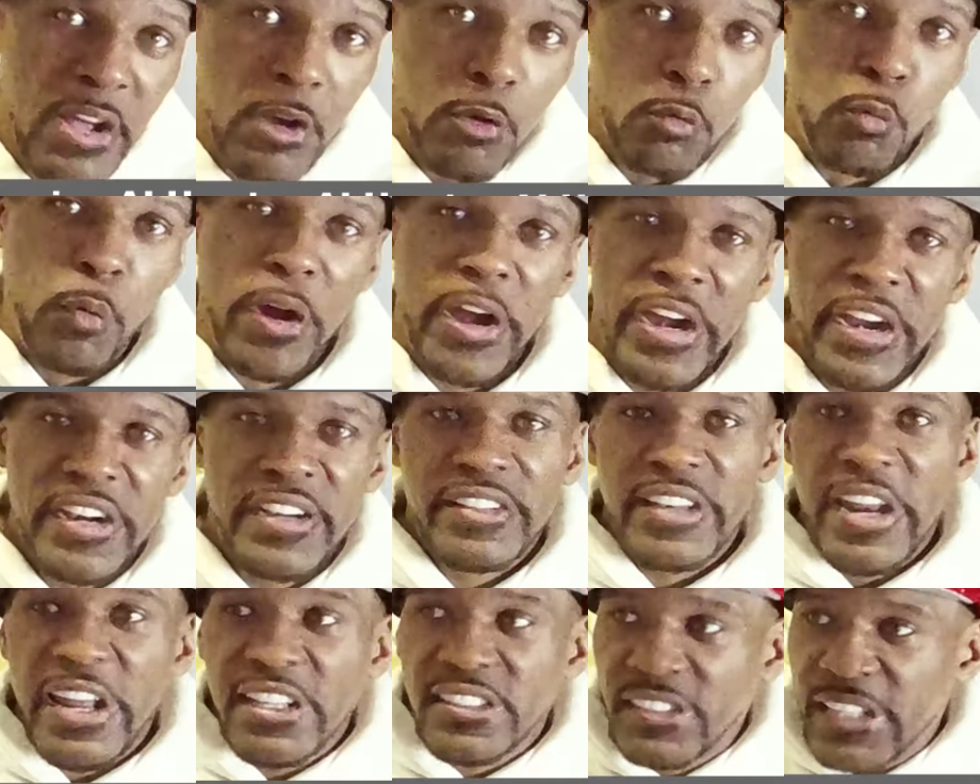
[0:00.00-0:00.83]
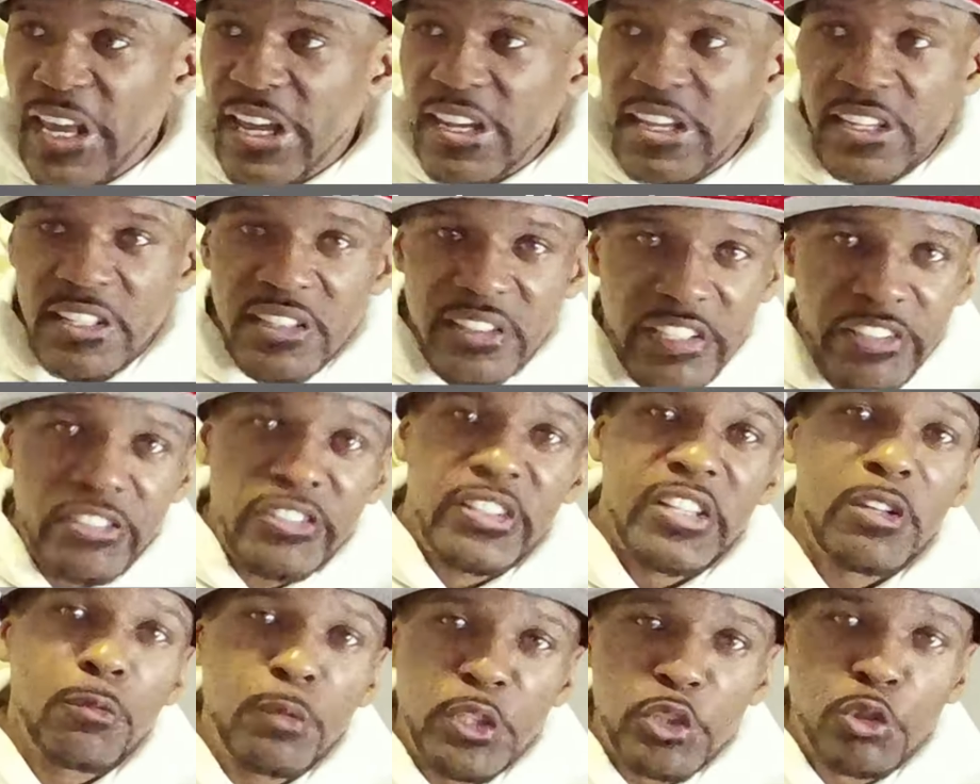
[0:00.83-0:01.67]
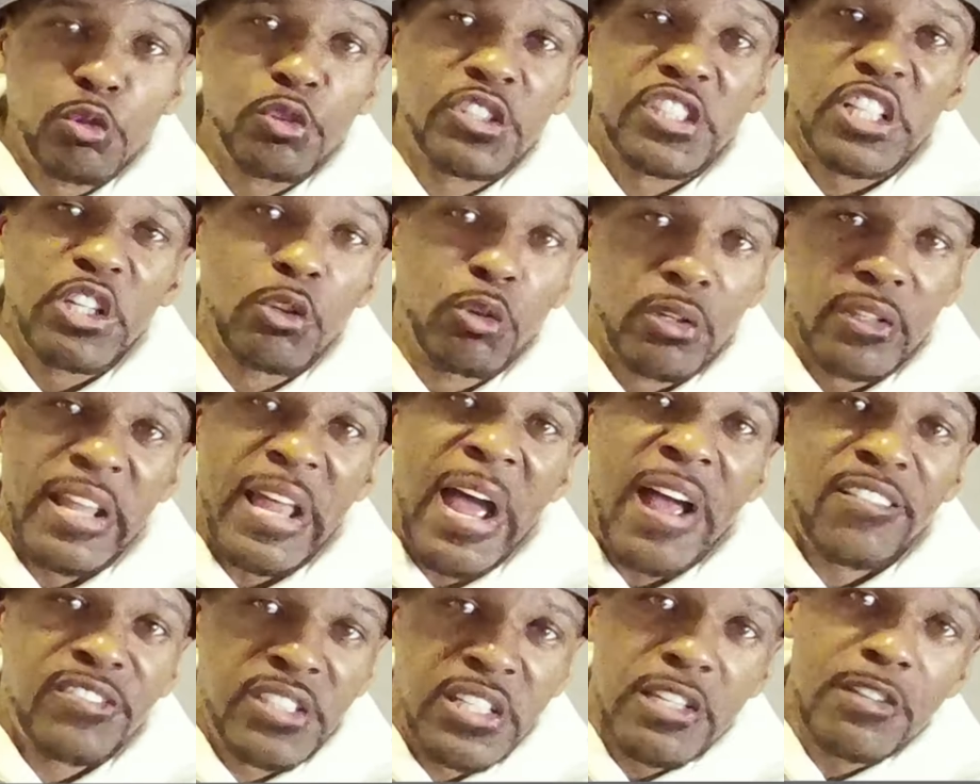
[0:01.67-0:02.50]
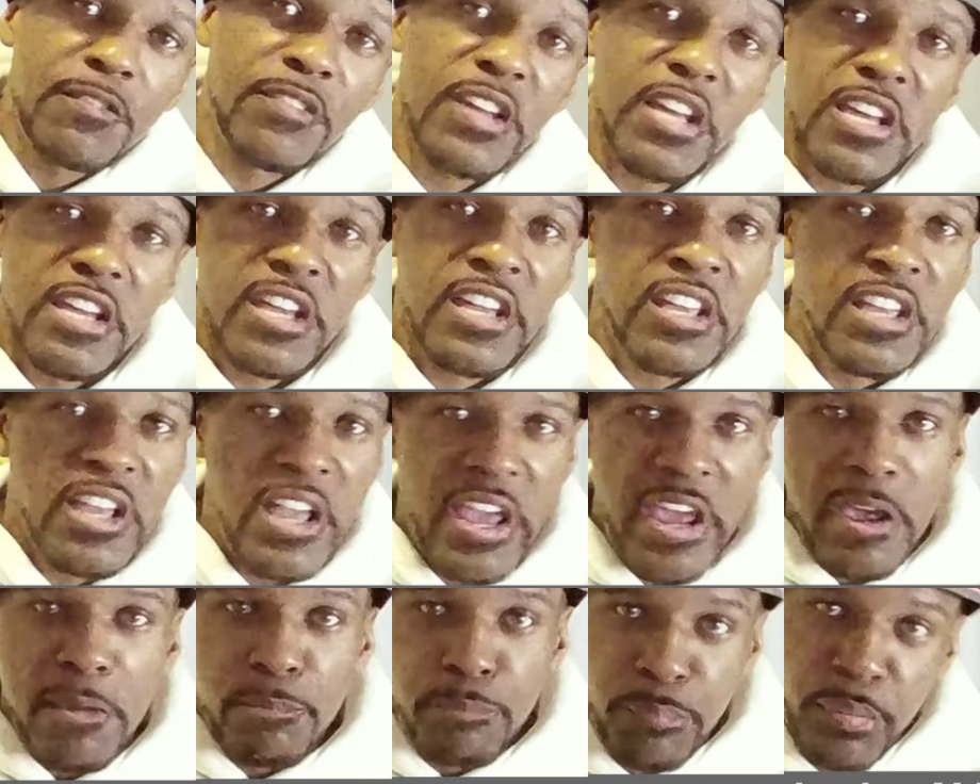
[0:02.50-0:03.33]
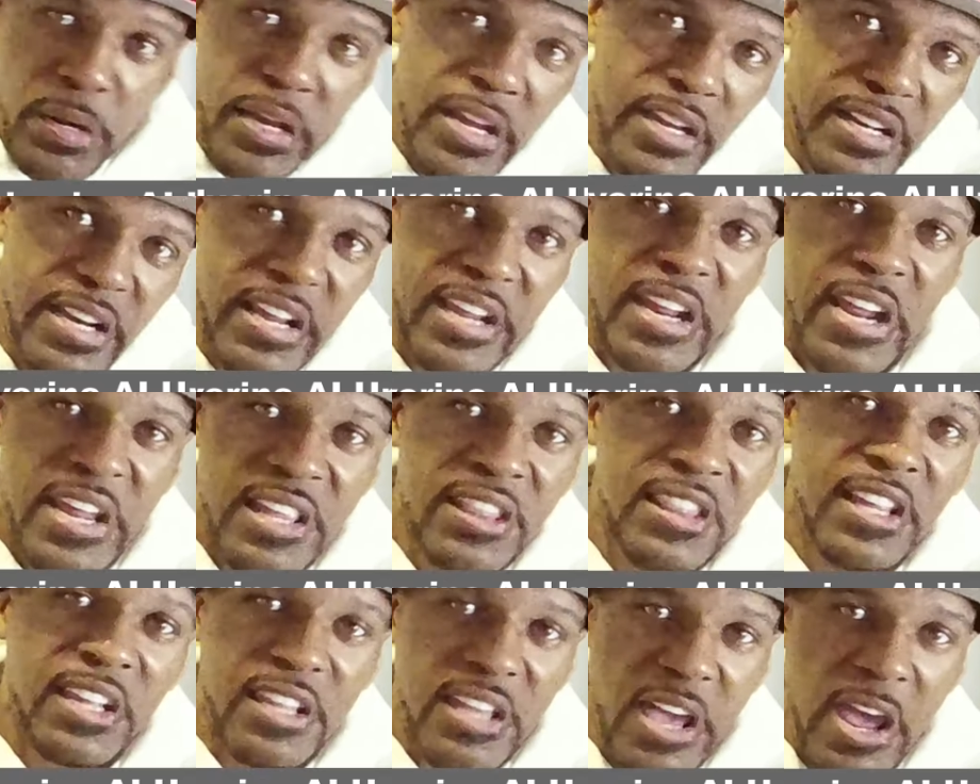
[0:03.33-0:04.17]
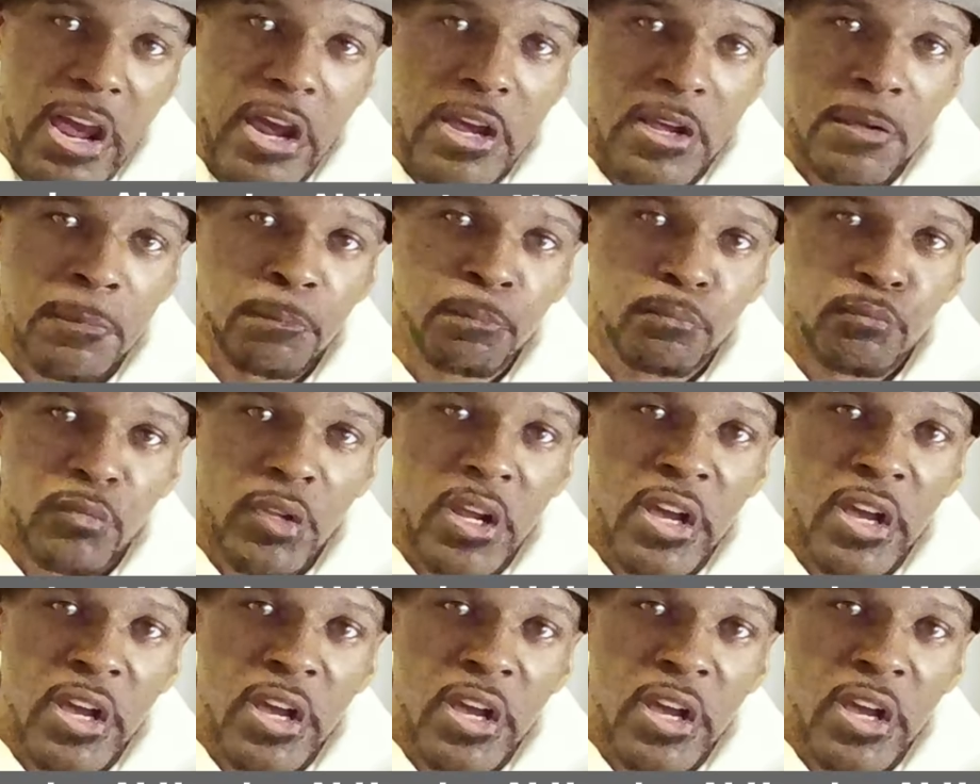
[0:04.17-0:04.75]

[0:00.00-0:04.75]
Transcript: where they taking literally what you see on live TV and putting it in the game.